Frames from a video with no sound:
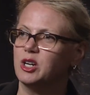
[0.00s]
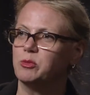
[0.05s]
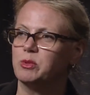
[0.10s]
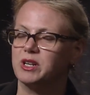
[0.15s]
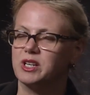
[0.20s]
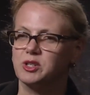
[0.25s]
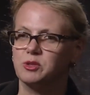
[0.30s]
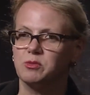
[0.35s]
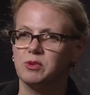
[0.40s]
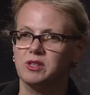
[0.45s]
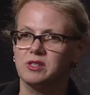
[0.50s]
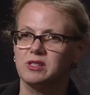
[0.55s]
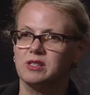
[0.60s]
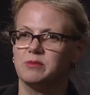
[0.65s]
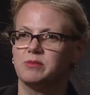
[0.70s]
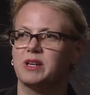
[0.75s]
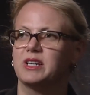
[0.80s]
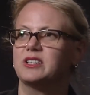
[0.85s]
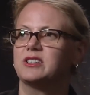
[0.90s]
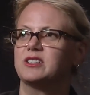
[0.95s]
know, because most
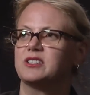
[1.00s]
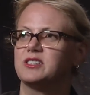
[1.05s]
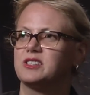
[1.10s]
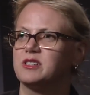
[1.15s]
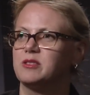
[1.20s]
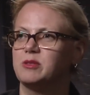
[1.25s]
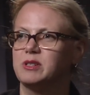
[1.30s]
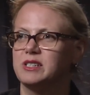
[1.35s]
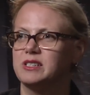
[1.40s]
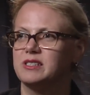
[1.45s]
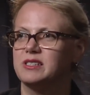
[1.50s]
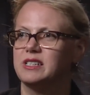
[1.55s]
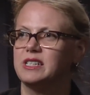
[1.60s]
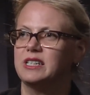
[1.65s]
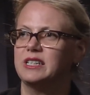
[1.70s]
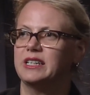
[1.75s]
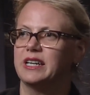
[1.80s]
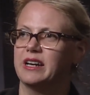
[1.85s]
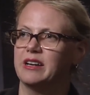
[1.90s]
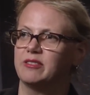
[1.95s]
of the patients that we
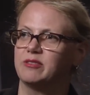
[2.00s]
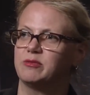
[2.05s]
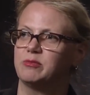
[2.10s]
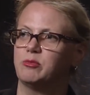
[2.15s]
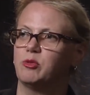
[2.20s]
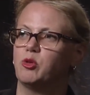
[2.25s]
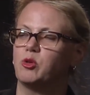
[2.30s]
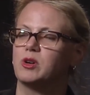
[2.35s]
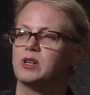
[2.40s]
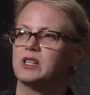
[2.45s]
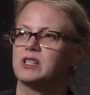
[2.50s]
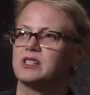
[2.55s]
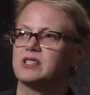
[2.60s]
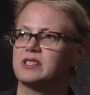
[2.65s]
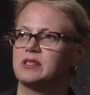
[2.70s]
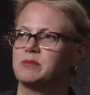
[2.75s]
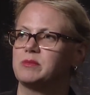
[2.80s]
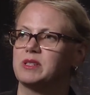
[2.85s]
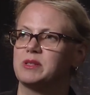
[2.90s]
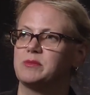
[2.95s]
see have more
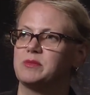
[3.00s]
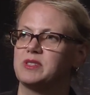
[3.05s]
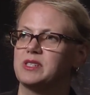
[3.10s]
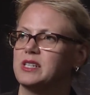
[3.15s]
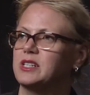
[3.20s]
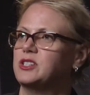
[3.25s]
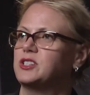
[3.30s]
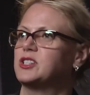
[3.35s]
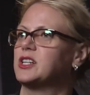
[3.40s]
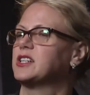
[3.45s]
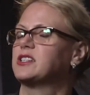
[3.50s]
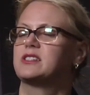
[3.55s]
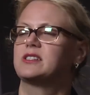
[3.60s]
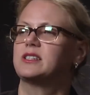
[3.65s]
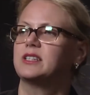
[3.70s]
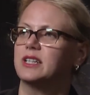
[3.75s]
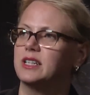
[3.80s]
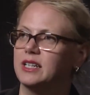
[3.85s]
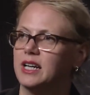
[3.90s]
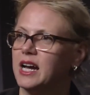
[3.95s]
symptoms than
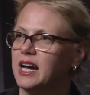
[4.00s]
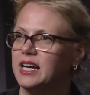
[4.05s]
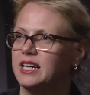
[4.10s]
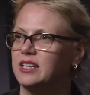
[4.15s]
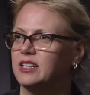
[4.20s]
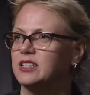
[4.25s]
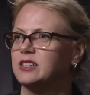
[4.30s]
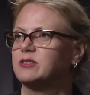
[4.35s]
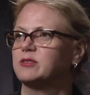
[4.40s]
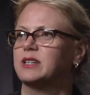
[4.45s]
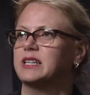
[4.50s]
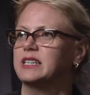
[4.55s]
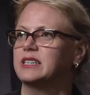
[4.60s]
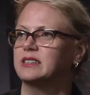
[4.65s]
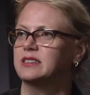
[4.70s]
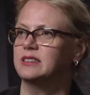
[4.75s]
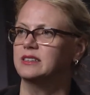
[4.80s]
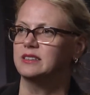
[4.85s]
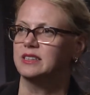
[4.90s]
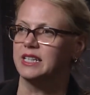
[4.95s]
just the high heart
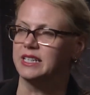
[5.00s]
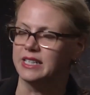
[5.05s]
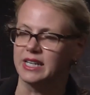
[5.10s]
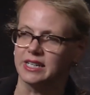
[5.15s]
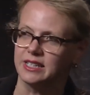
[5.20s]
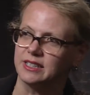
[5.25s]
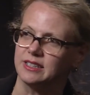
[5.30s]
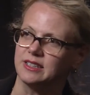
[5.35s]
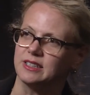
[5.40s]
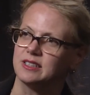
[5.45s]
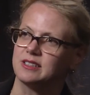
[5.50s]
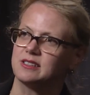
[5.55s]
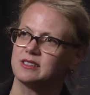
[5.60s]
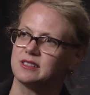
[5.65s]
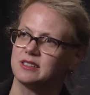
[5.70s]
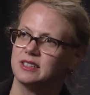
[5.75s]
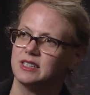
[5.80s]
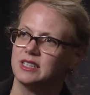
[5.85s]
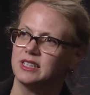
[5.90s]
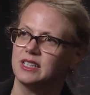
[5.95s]
rate and
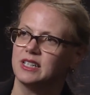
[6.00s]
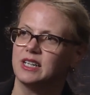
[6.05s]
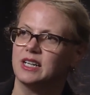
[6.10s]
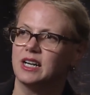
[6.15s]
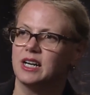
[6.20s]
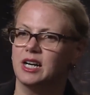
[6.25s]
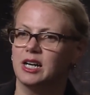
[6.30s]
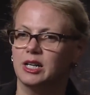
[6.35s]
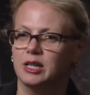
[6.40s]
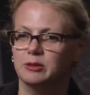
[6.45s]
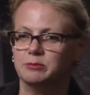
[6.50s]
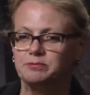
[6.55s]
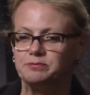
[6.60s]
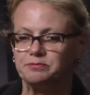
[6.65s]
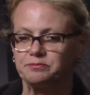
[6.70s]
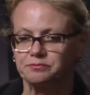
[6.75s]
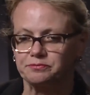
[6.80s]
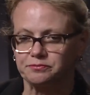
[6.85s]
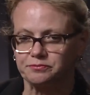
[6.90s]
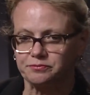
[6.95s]
lightheadedness. Mm -hmm. um,
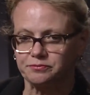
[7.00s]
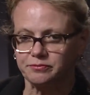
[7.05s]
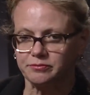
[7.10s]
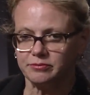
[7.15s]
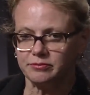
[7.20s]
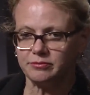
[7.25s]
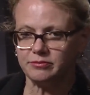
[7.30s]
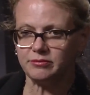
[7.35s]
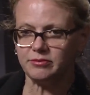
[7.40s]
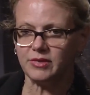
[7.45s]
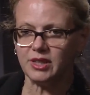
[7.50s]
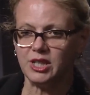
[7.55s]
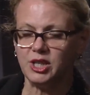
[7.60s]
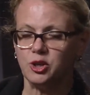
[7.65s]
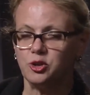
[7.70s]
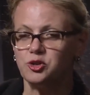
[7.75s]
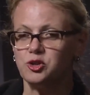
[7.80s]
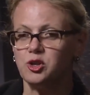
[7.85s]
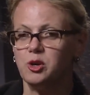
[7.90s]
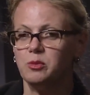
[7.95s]
you
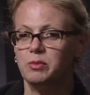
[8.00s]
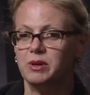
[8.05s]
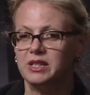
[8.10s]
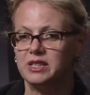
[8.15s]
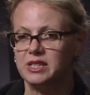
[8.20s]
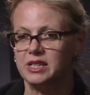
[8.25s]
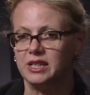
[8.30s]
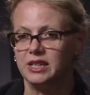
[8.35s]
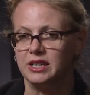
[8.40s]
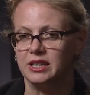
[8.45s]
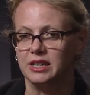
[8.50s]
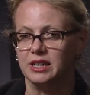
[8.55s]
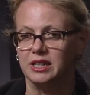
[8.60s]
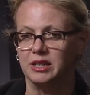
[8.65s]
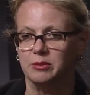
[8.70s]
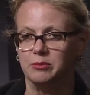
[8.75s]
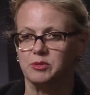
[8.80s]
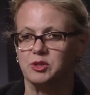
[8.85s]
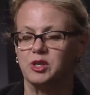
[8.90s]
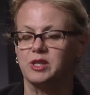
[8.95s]
know, so but uh,
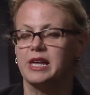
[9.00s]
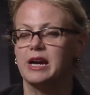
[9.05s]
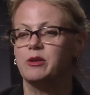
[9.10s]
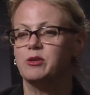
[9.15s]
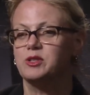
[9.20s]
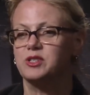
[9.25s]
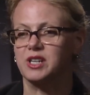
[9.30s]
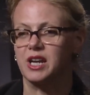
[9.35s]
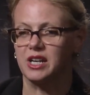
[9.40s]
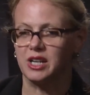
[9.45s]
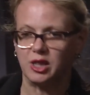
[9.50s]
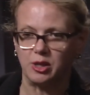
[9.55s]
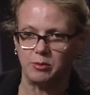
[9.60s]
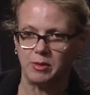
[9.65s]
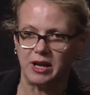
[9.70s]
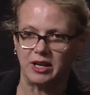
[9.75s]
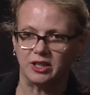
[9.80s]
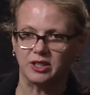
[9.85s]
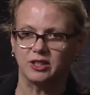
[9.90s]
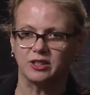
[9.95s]
um, so that was kind of the
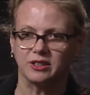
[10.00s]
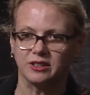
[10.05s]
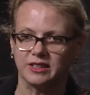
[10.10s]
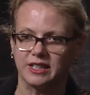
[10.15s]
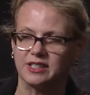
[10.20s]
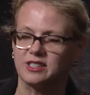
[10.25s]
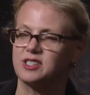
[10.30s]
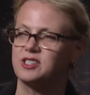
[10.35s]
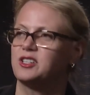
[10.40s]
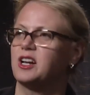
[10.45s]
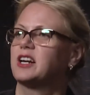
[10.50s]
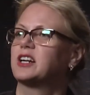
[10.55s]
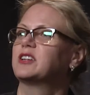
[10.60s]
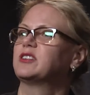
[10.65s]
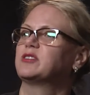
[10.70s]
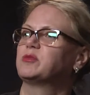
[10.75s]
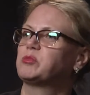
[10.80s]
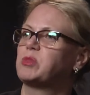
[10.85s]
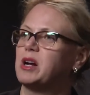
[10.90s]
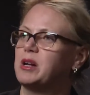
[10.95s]
moniker that
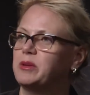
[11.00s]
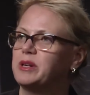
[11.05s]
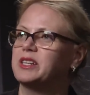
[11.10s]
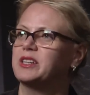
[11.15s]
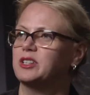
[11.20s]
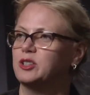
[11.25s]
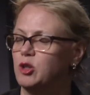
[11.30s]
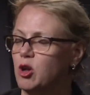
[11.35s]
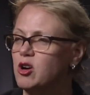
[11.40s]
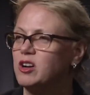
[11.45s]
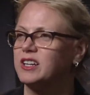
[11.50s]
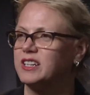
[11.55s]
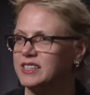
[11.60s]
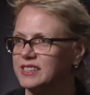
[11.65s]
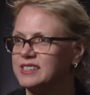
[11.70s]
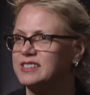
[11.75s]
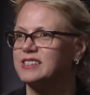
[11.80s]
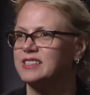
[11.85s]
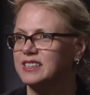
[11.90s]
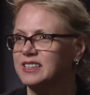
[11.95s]
stuck probably the
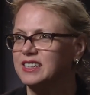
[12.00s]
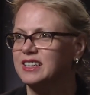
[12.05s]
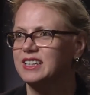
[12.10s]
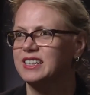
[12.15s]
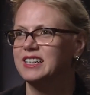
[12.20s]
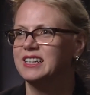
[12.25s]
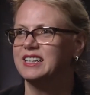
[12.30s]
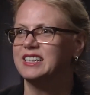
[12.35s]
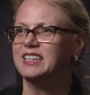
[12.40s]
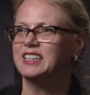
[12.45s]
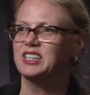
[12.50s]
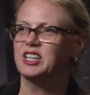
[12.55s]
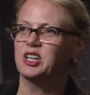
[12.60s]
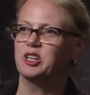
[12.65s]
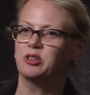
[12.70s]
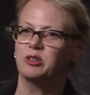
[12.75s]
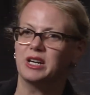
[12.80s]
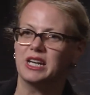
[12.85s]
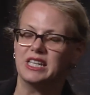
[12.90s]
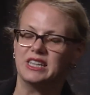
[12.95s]
longest. Right. You
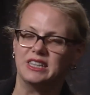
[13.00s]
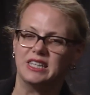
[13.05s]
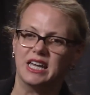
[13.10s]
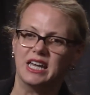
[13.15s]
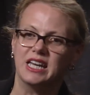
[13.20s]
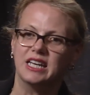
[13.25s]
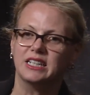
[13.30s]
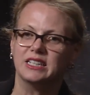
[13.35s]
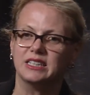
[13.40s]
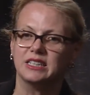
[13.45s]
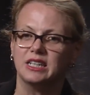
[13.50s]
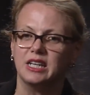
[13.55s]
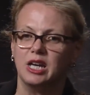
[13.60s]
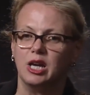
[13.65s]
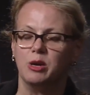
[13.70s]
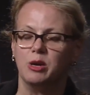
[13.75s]
know, and then,